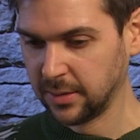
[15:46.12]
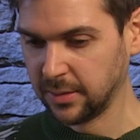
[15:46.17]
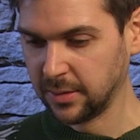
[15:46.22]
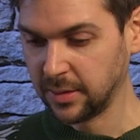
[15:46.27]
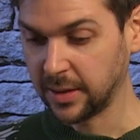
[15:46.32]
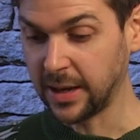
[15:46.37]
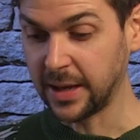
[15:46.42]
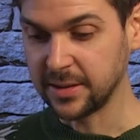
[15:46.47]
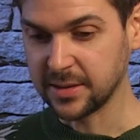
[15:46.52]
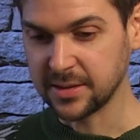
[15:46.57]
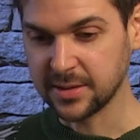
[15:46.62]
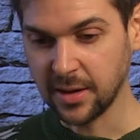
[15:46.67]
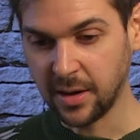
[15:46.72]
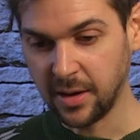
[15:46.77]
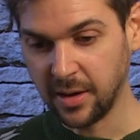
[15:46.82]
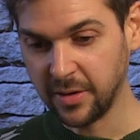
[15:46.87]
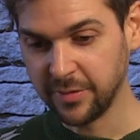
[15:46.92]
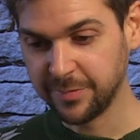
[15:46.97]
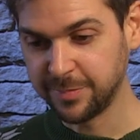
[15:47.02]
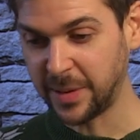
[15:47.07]
Okay, the
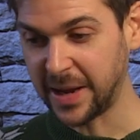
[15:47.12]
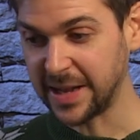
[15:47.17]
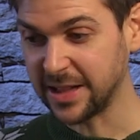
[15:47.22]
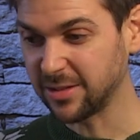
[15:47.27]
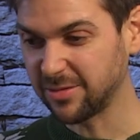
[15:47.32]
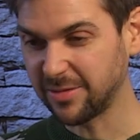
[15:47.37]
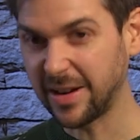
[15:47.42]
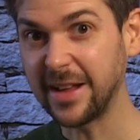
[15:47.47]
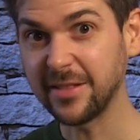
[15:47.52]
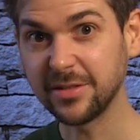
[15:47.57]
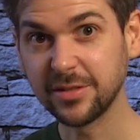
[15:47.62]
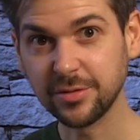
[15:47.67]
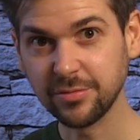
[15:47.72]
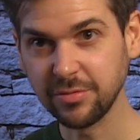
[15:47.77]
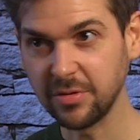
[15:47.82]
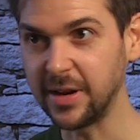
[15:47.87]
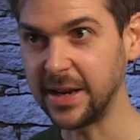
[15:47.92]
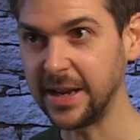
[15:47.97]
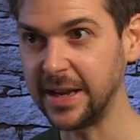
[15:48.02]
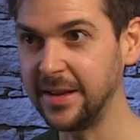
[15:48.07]
start of battle round
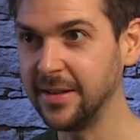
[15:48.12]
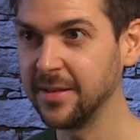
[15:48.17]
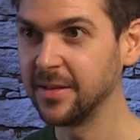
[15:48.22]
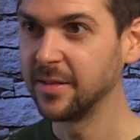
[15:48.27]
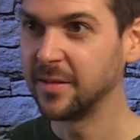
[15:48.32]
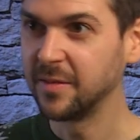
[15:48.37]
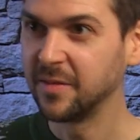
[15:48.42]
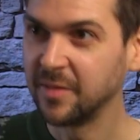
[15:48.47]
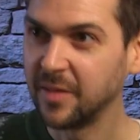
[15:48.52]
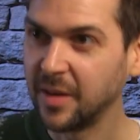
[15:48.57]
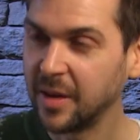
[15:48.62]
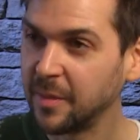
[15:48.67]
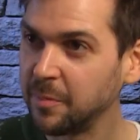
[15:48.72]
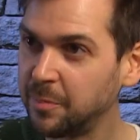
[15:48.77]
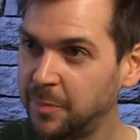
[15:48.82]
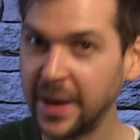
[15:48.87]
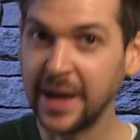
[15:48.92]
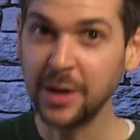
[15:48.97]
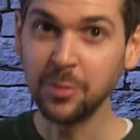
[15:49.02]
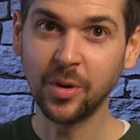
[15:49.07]
3.
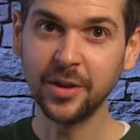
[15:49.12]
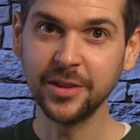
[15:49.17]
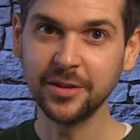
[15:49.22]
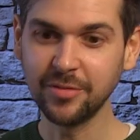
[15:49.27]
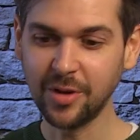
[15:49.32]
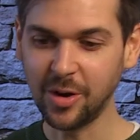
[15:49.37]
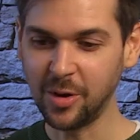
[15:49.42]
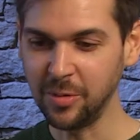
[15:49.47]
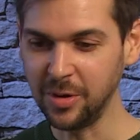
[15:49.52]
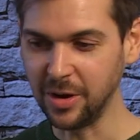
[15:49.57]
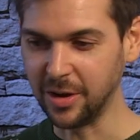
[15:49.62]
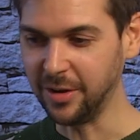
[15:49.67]
Ben won the roll